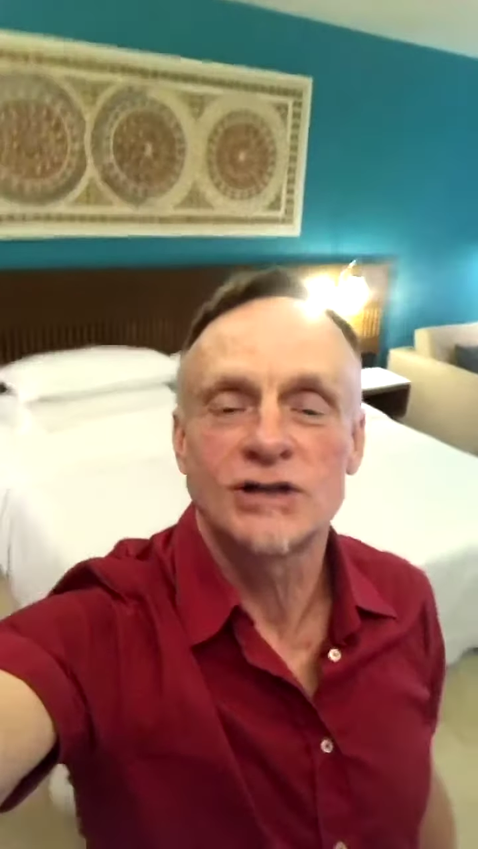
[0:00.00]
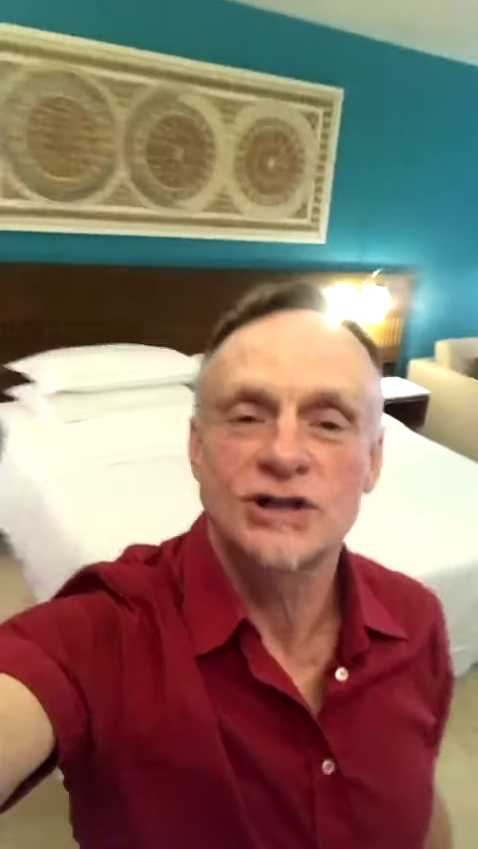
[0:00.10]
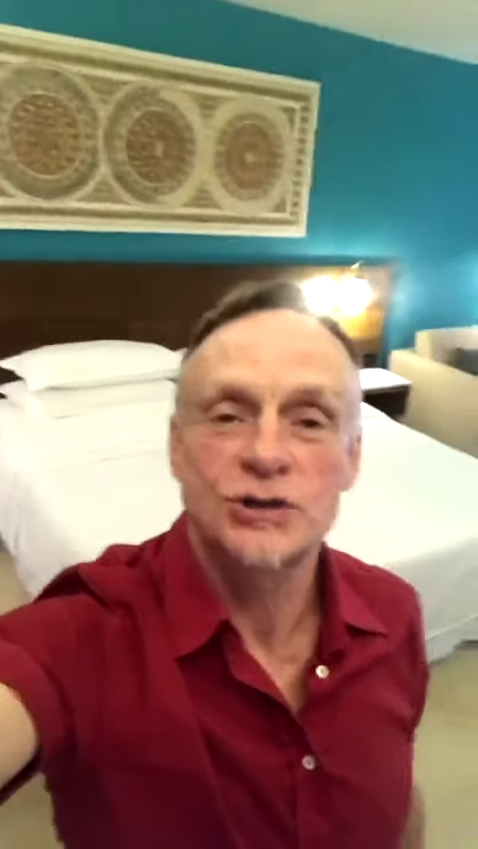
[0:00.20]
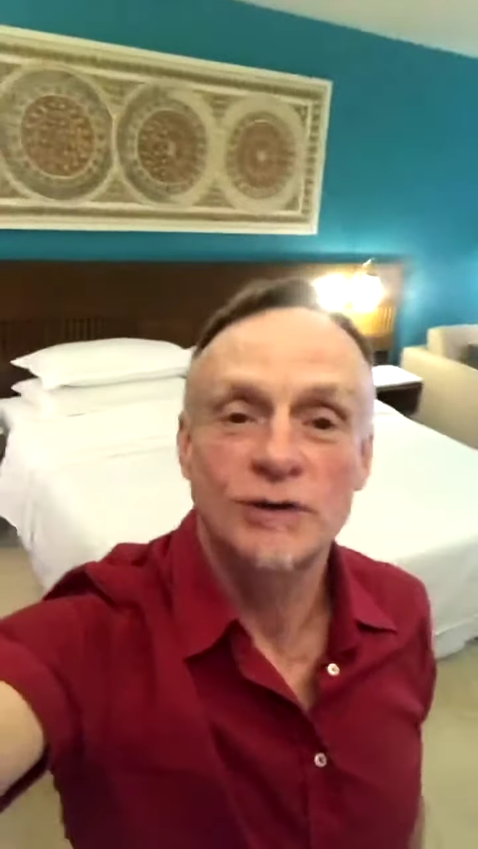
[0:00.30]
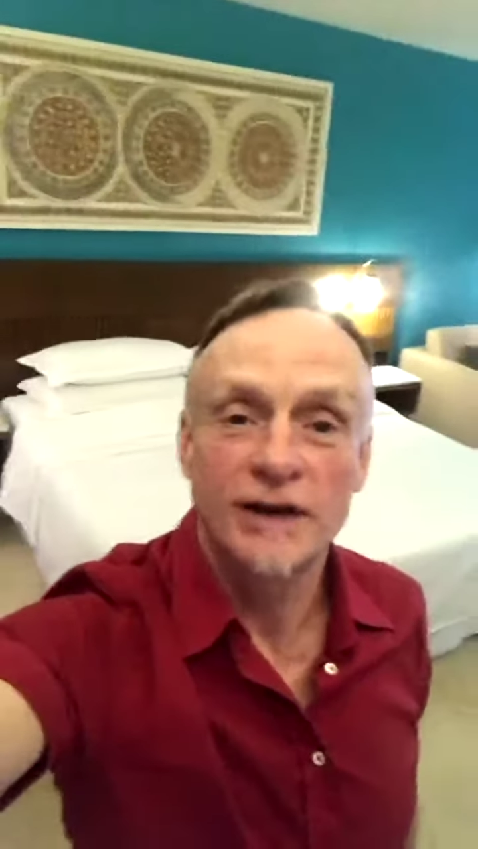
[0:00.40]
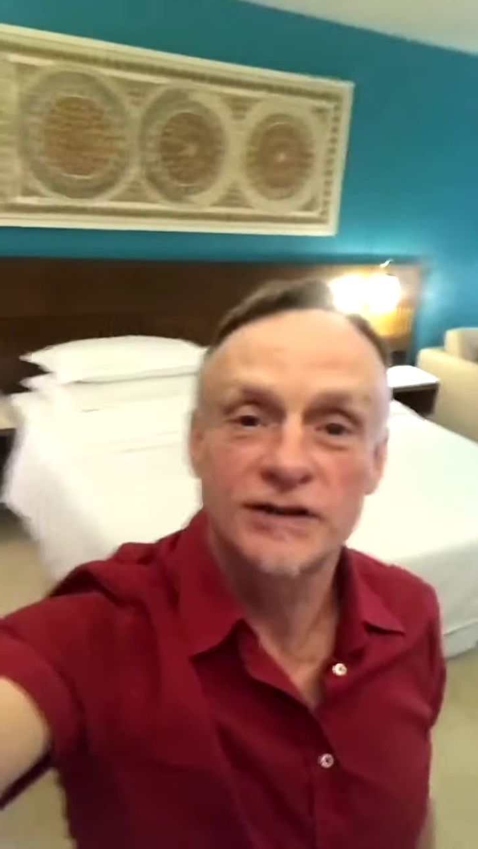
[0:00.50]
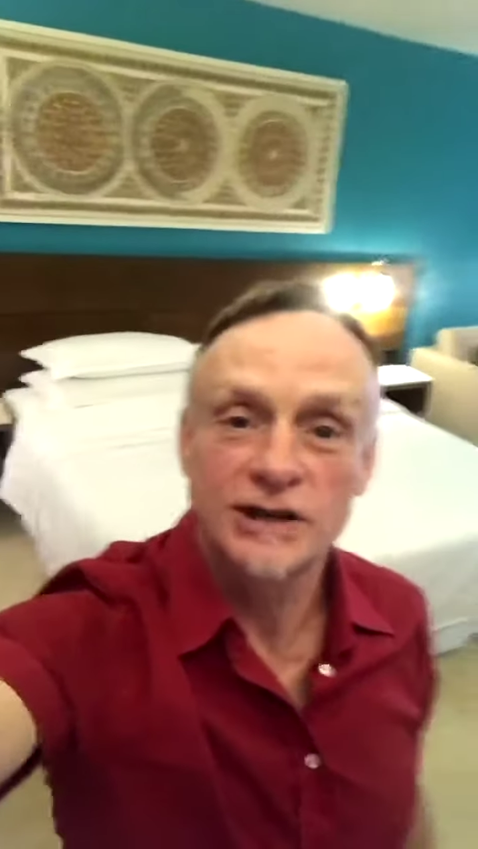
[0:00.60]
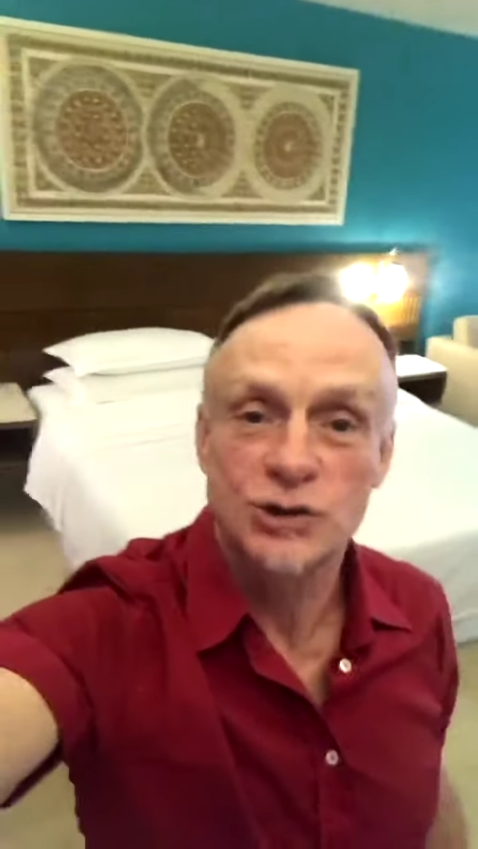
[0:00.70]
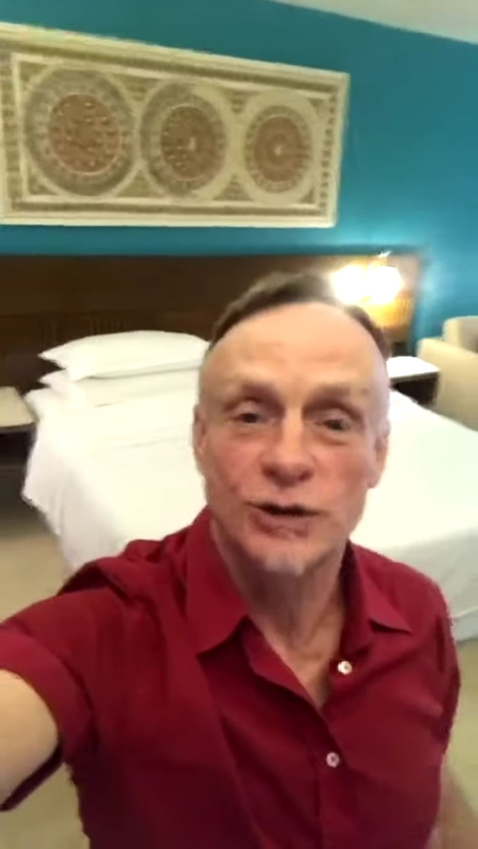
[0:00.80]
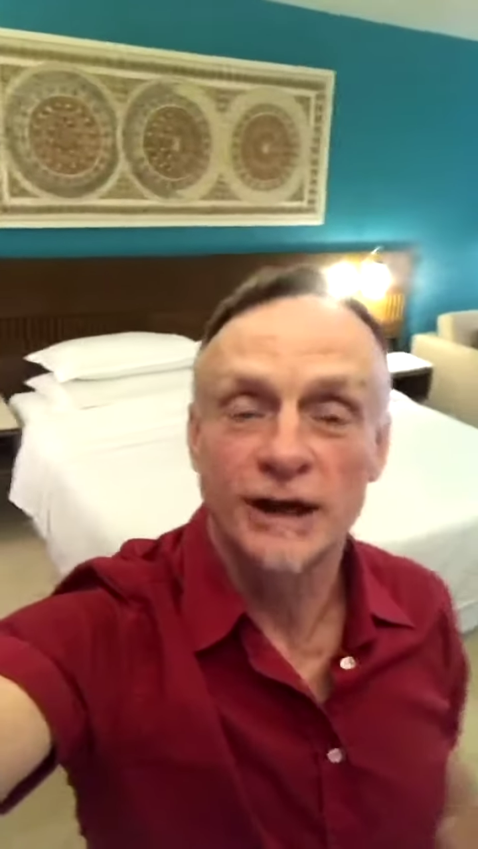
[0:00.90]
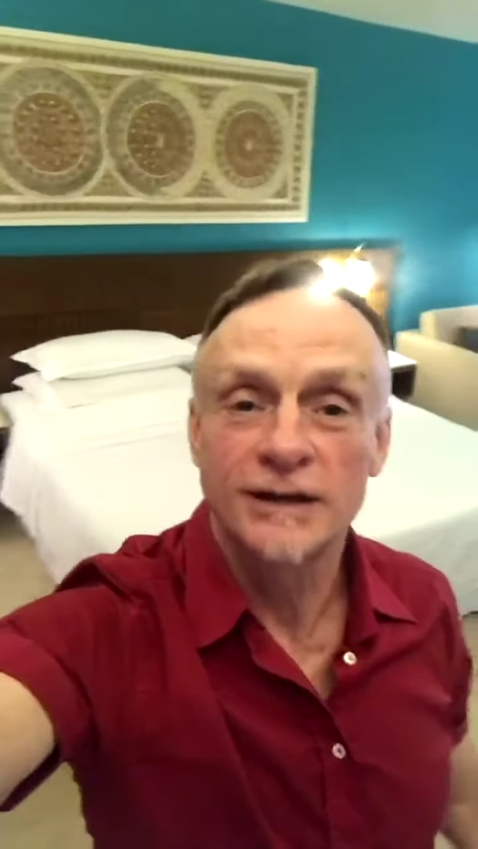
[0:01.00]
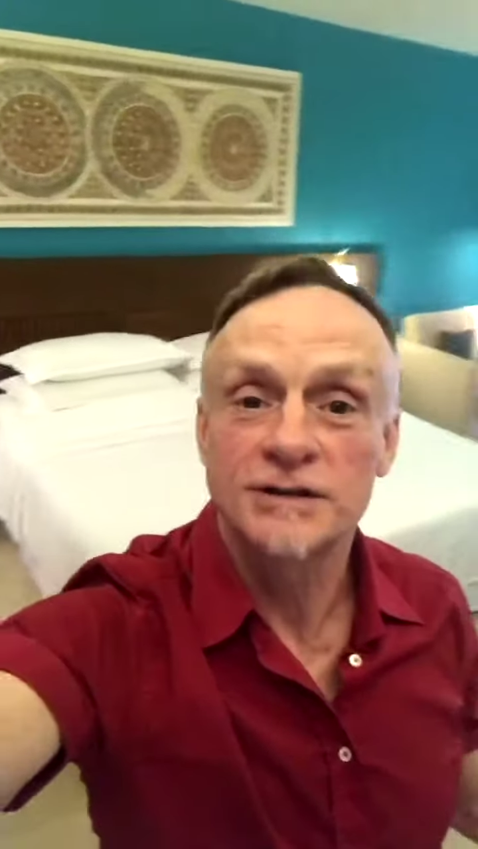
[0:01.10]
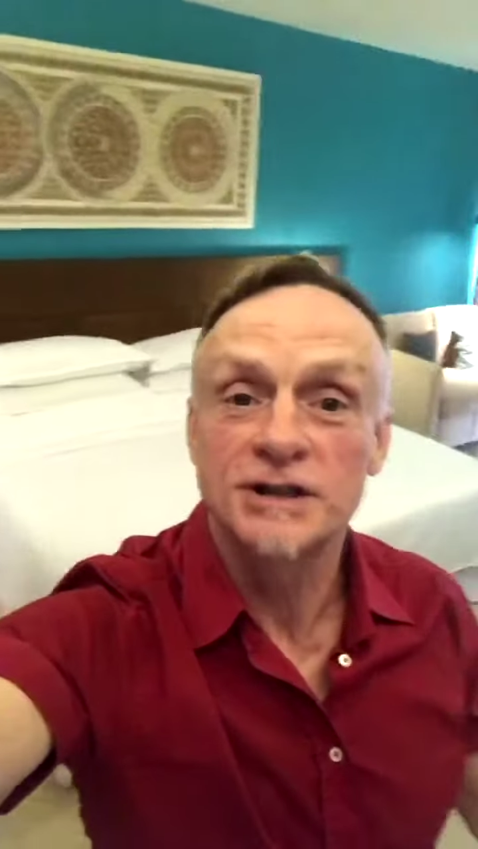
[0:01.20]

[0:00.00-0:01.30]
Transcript: I just arrived yesterday.